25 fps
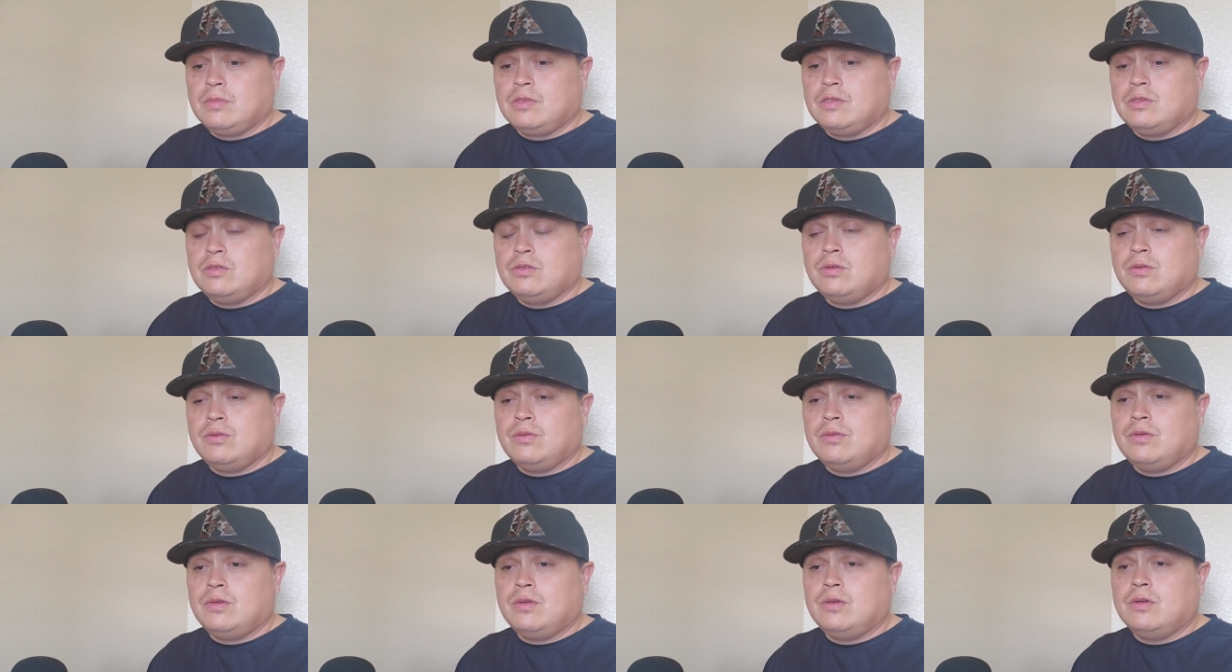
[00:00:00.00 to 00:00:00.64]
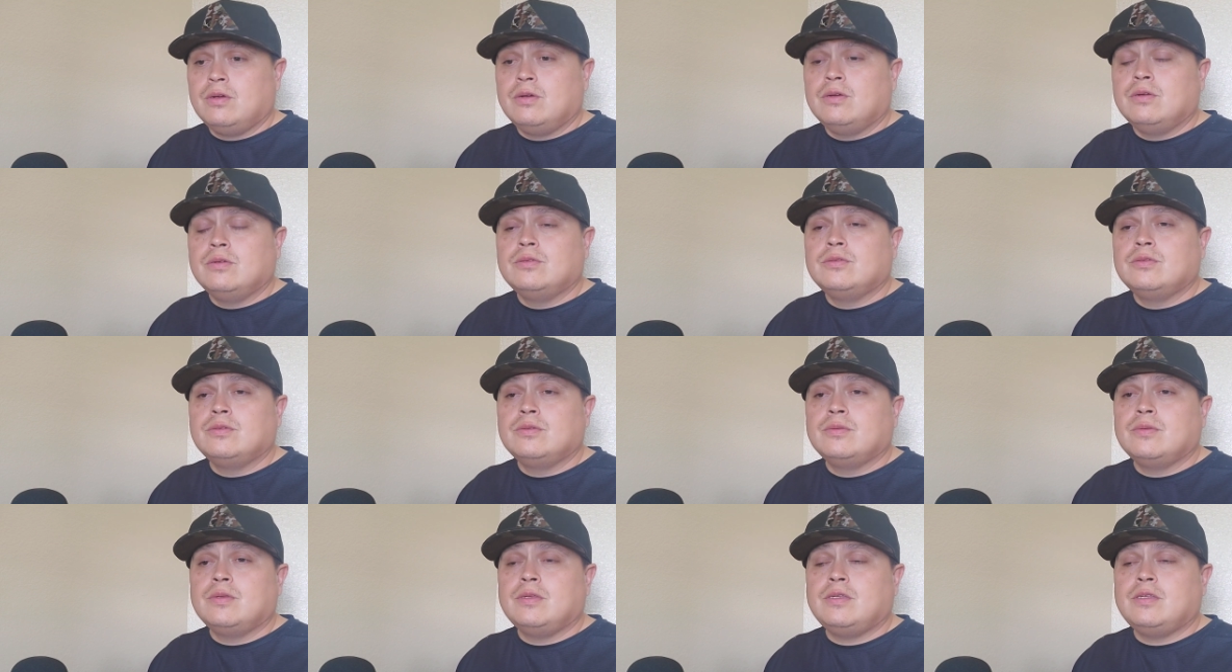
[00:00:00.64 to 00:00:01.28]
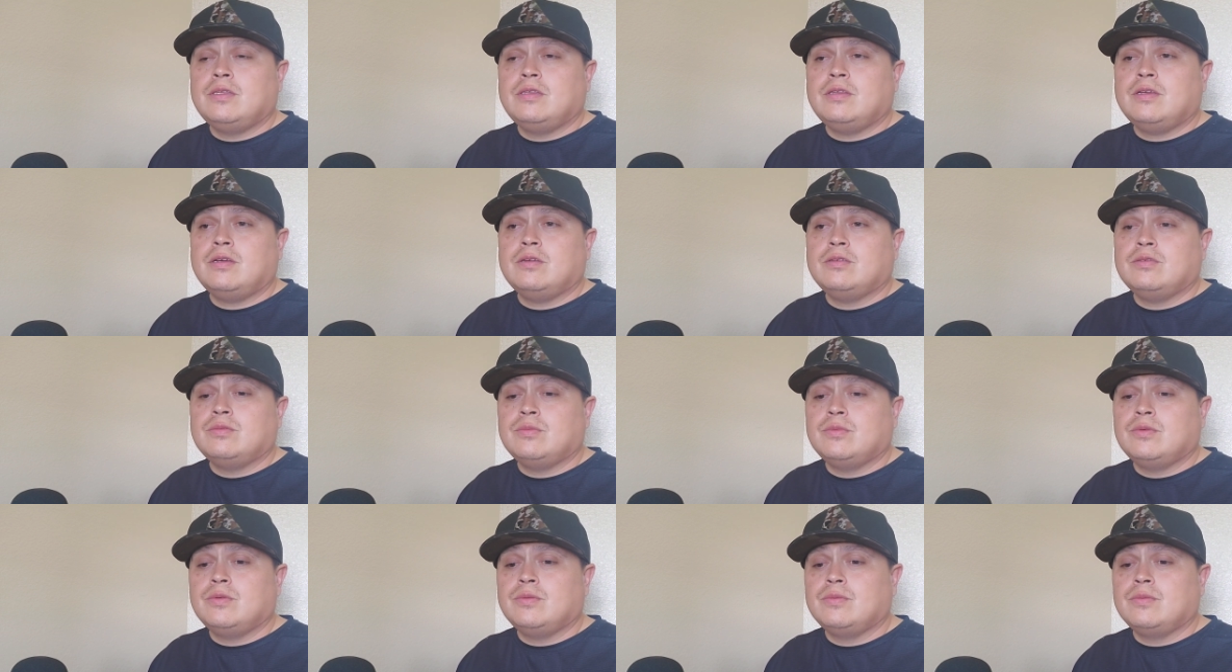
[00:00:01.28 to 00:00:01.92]
So he goes, he tells
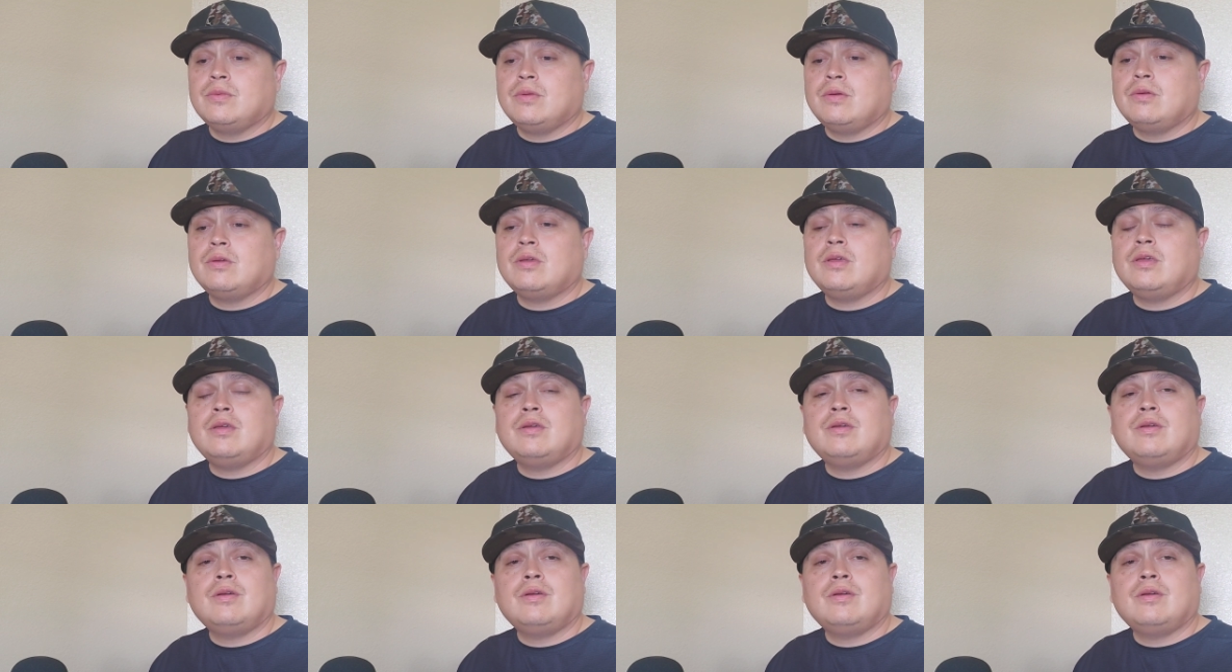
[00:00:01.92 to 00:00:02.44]
me, okay,